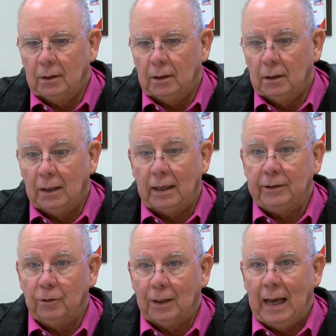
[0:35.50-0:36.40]
a lot
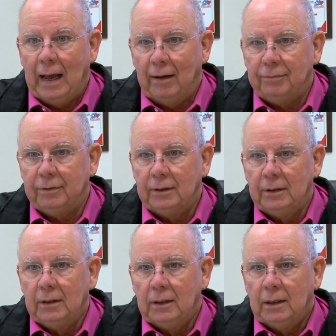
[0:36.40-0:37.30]
of your life
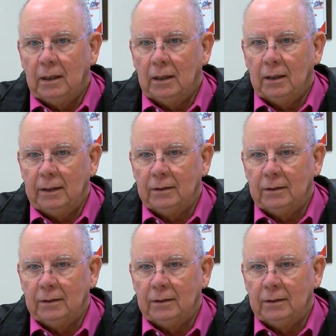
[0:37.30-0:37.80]
uh,